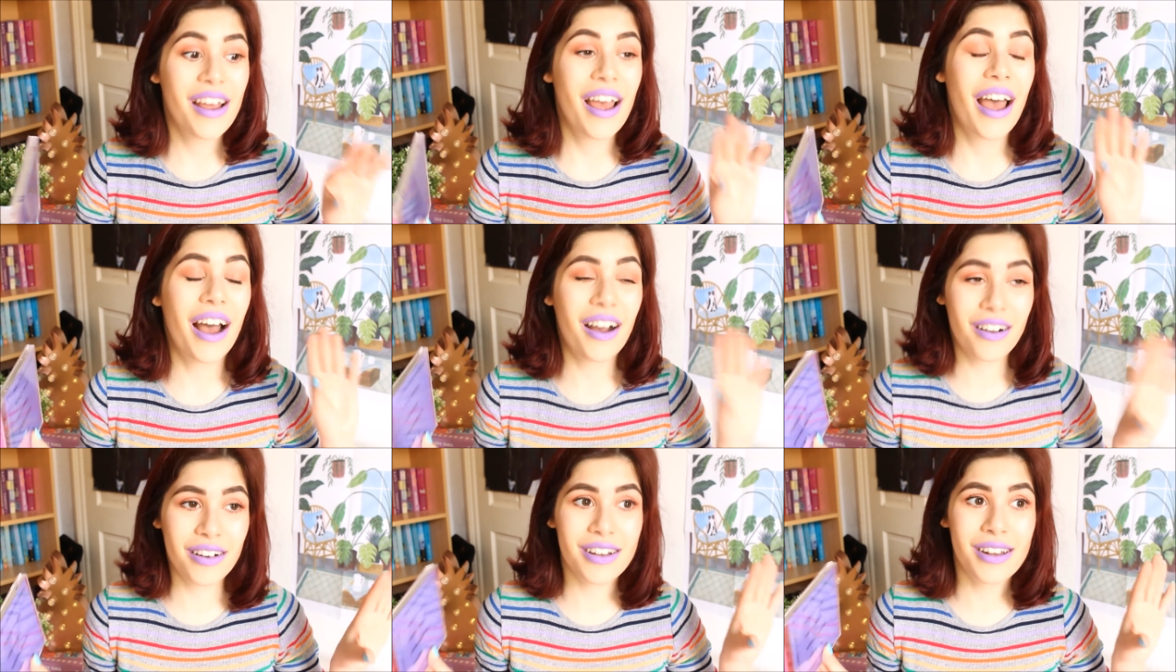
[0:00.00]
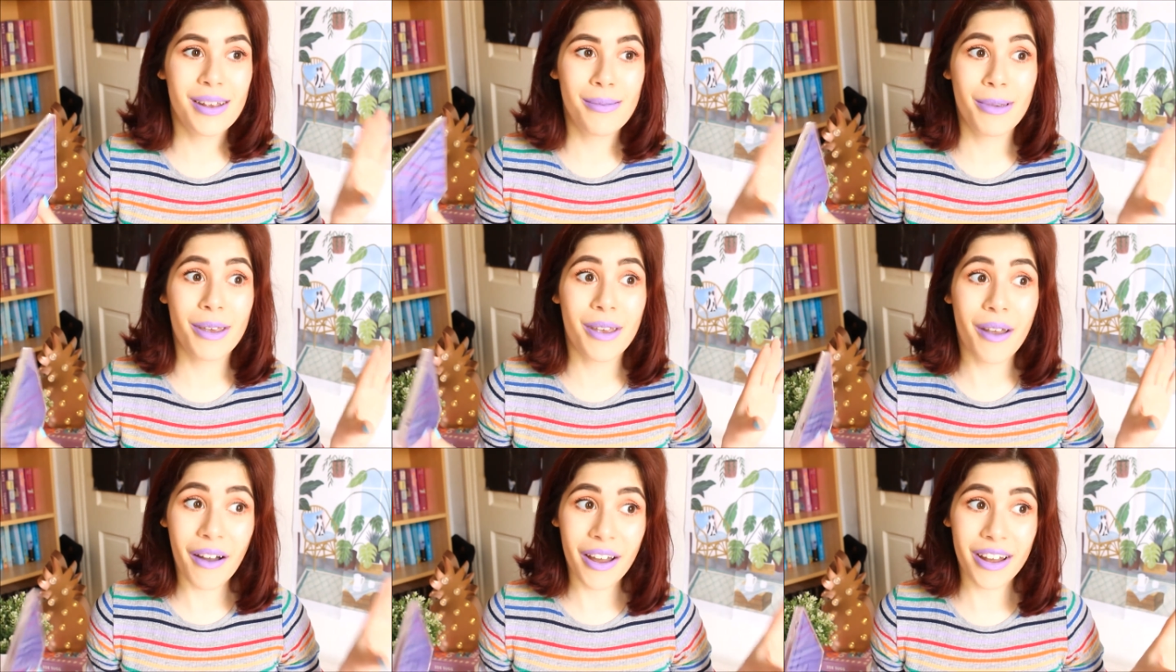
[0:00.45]
How could he
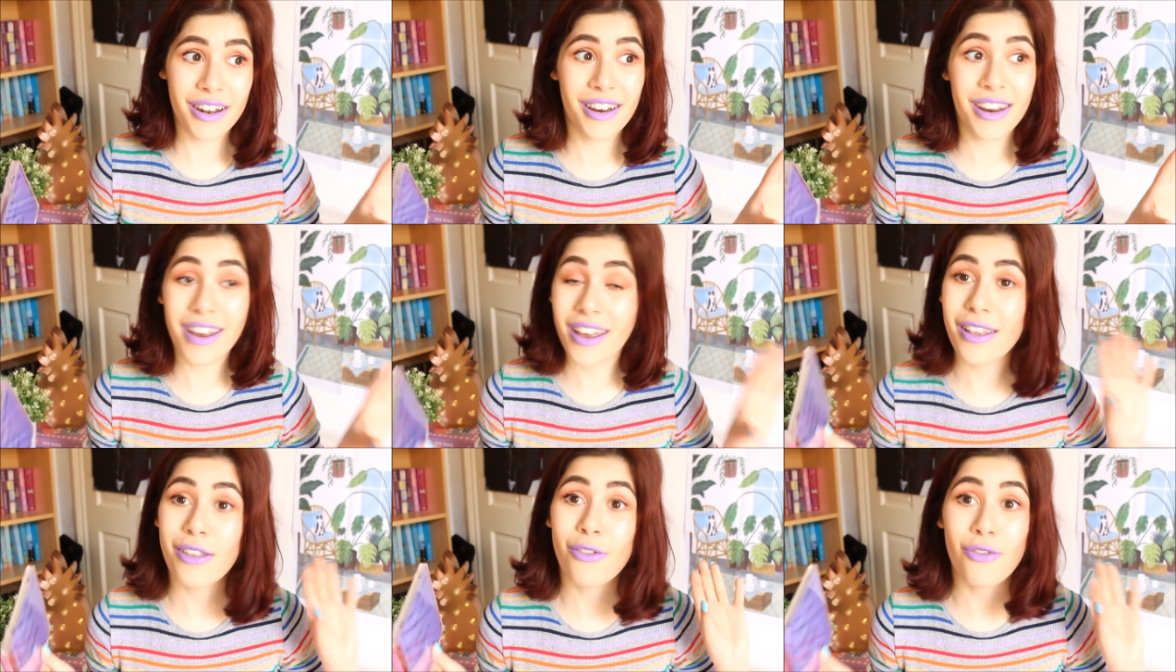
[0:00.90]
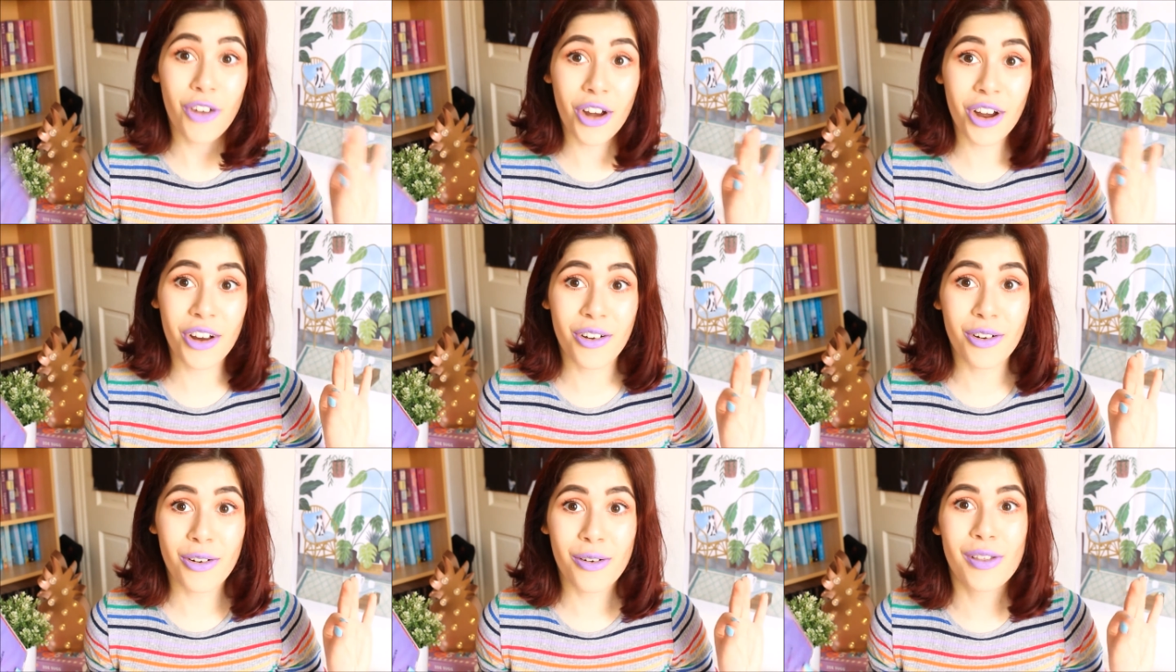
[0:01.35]
be hiding his
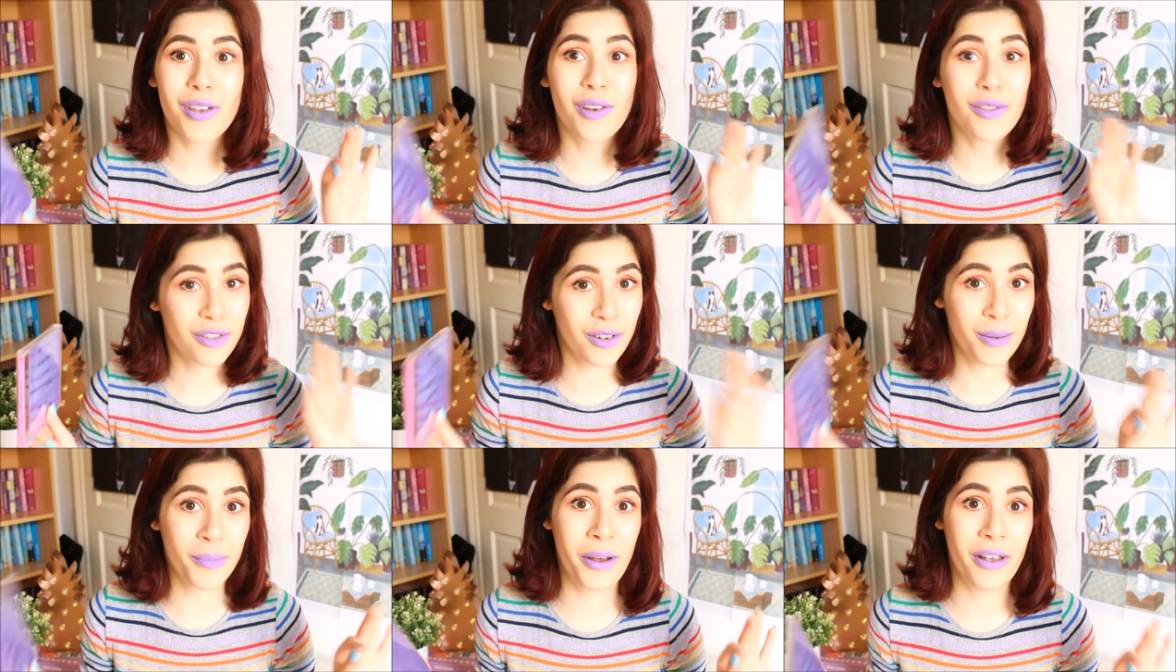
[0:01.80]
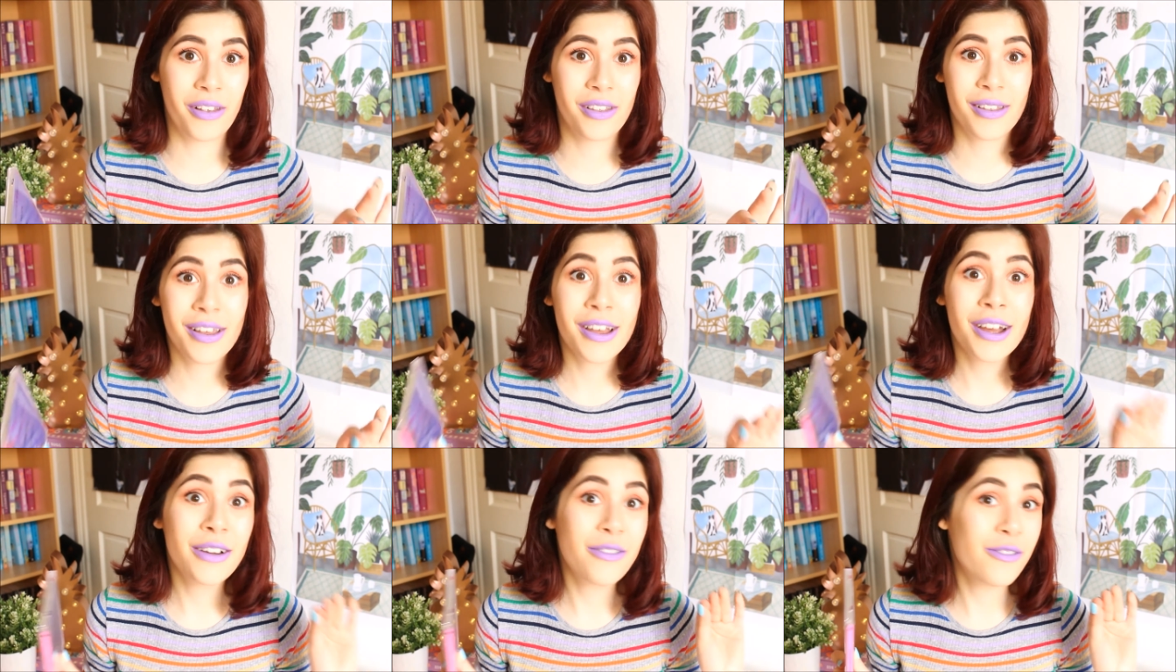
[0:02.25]
vocals from us
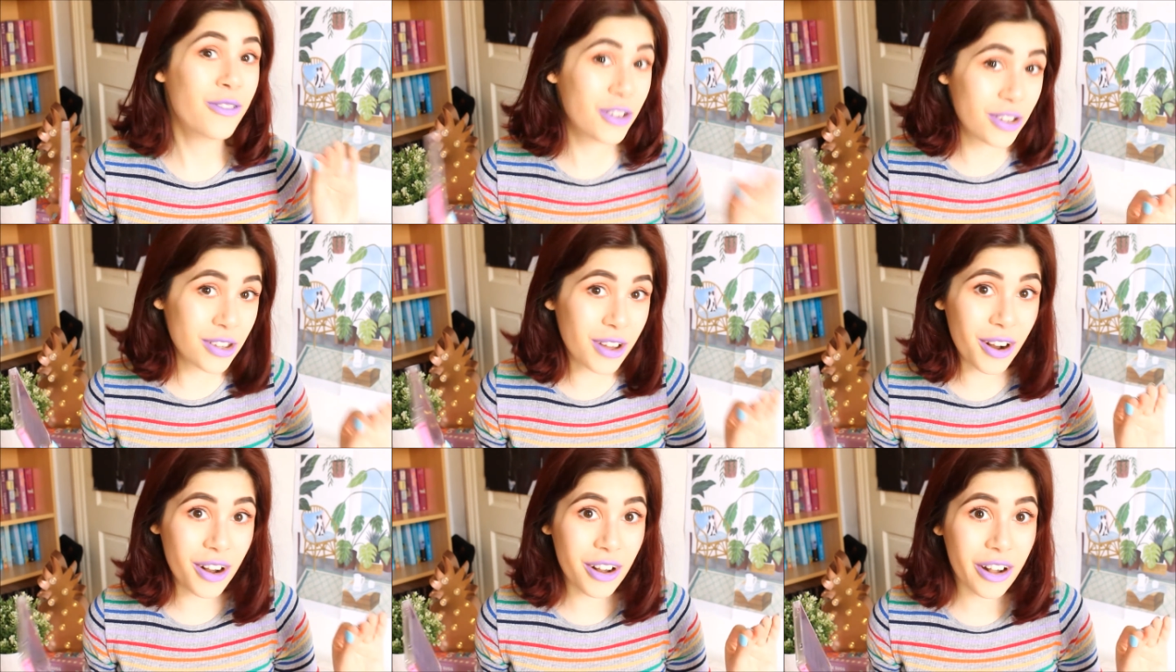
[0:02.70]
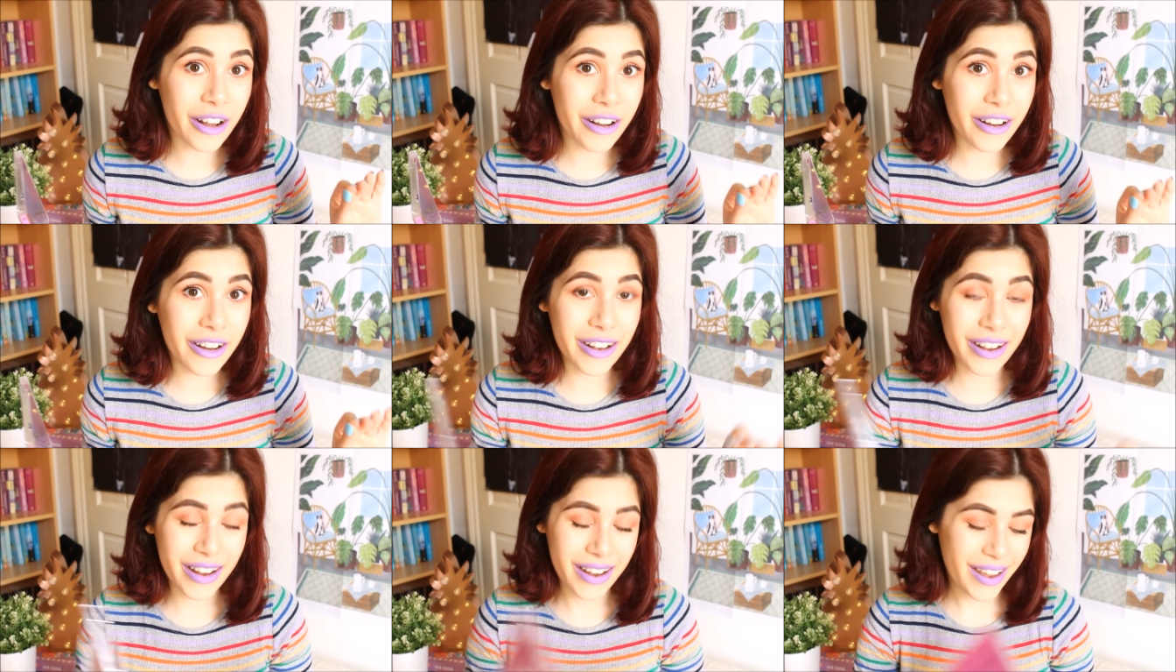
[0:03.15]
for so
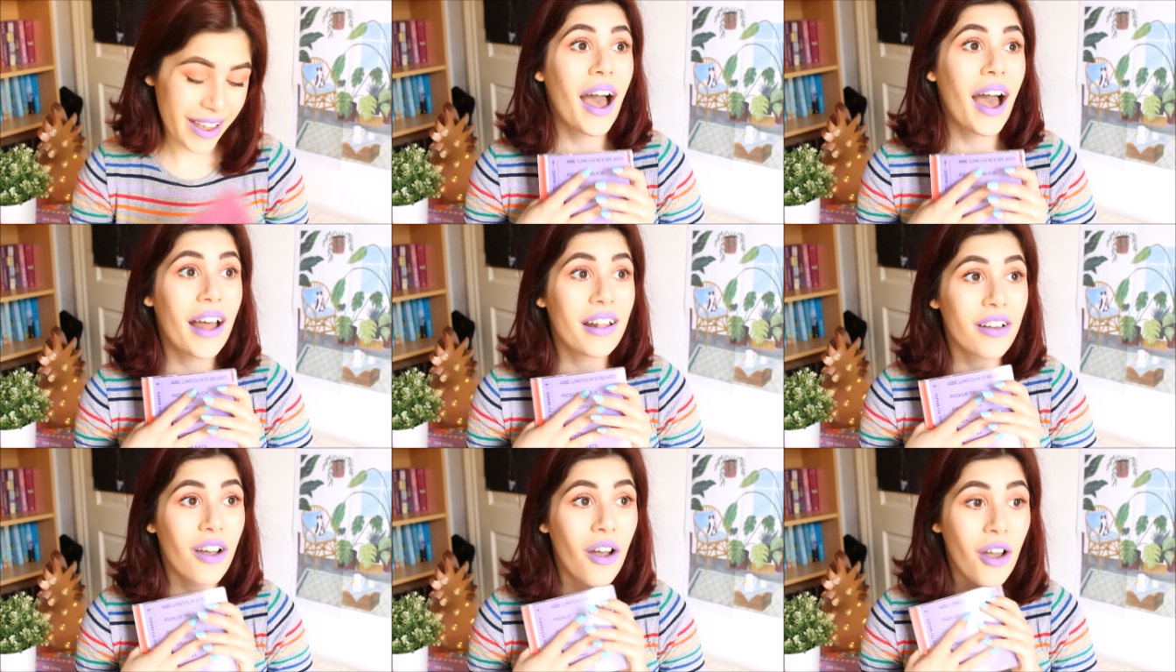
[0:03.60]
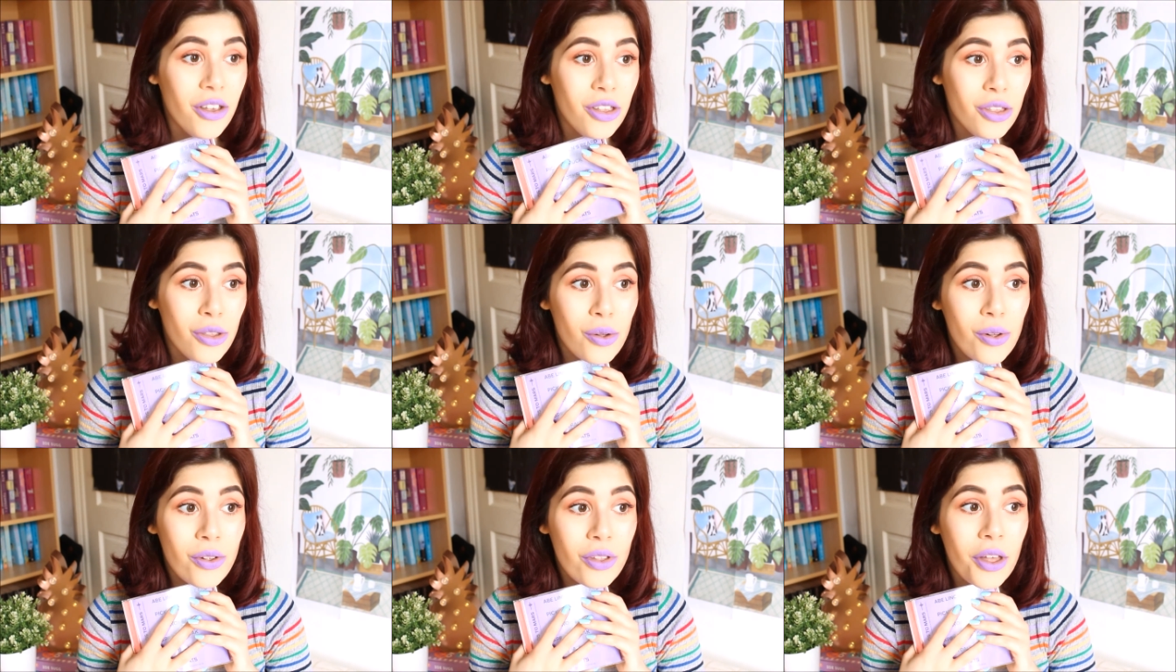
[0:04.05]
long? And I
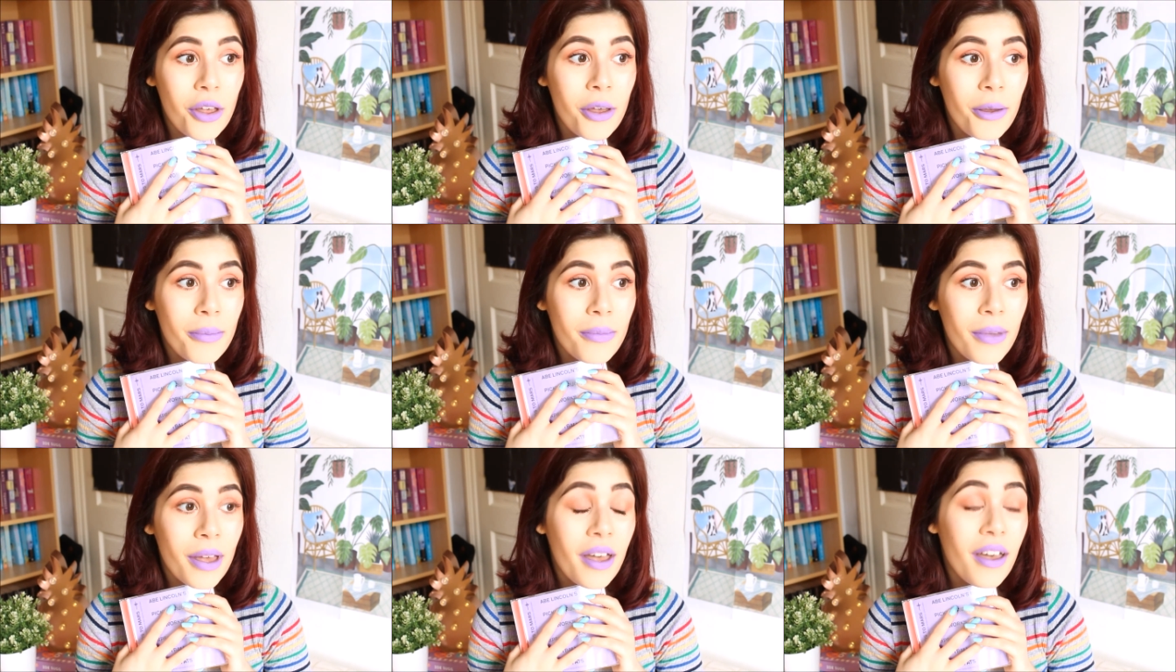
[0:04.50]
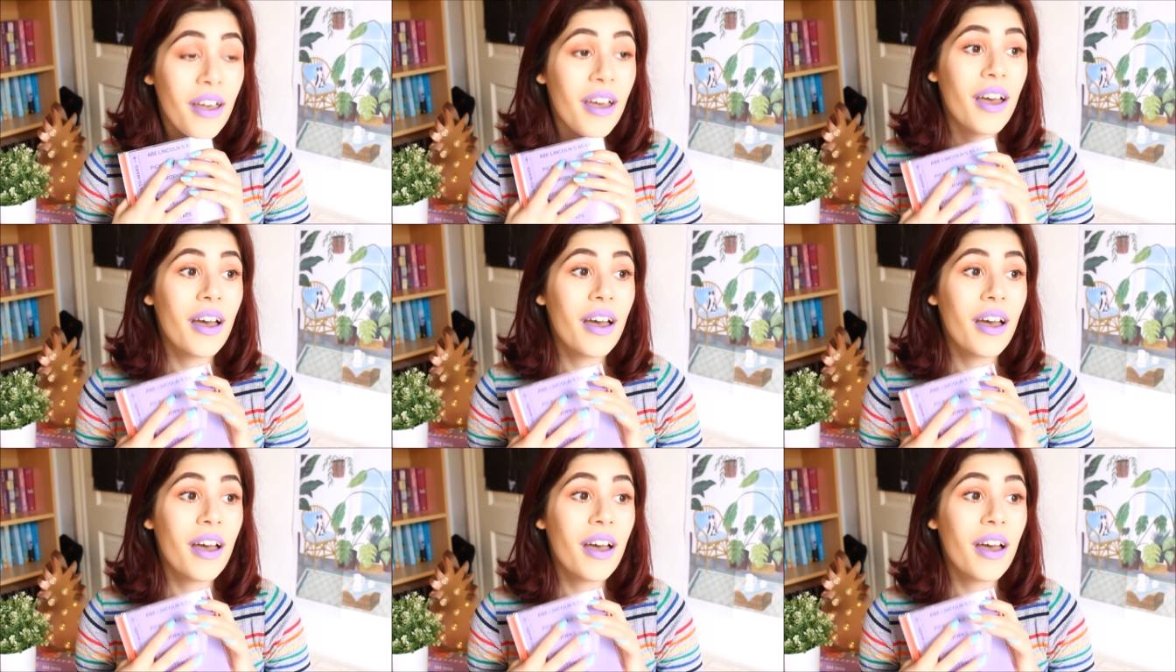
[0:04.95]
saw them